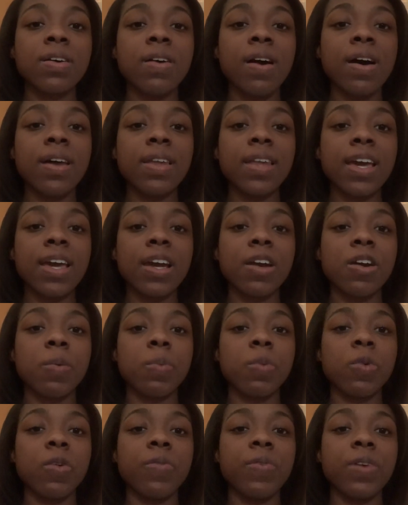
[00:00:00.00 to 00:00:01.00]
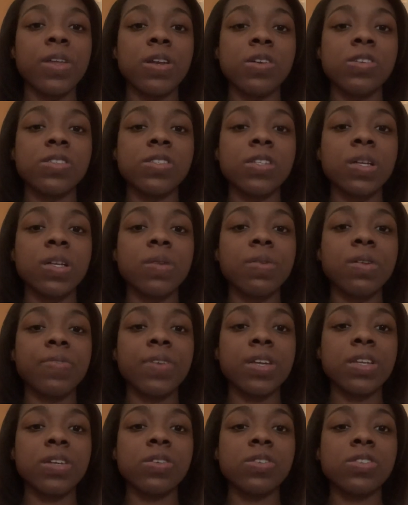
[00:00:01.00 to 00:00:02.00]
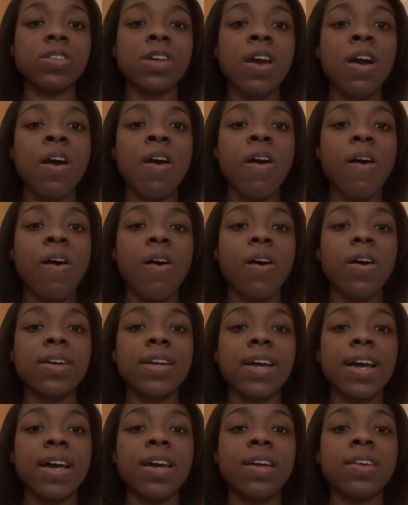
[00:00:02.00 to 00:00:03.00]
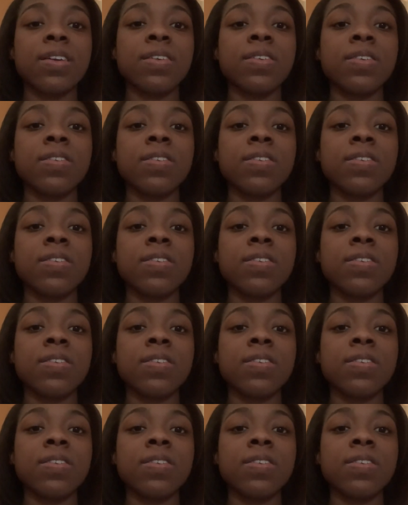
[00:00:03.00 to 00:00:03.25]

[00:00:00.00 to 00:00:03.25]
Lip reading: Unlike criminal offenders, civil offenders are not